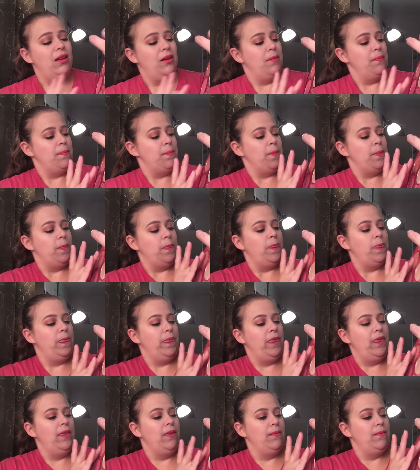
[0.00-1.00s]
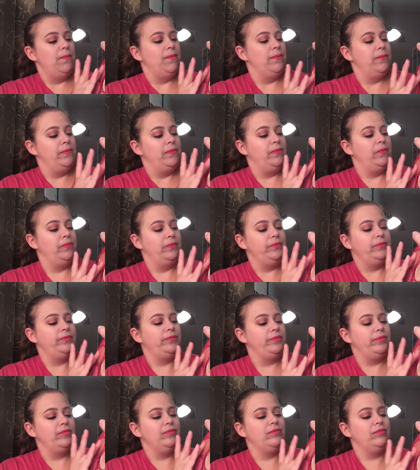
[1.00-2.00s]

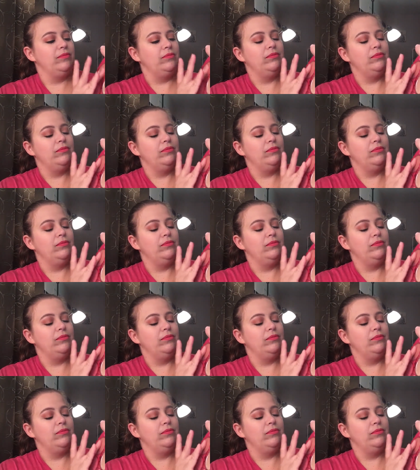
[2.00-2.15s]
[no speech]